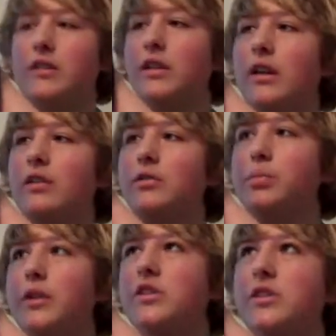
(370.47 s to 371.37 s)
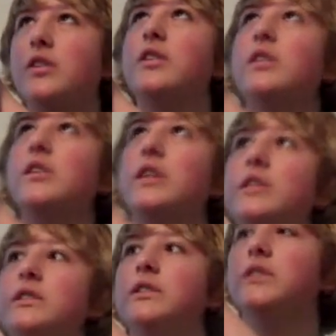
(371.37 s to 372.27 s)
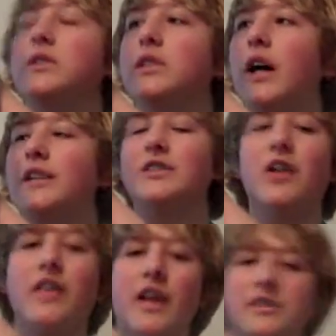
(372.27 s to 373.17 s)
like I was pretty sure. It, I saw that.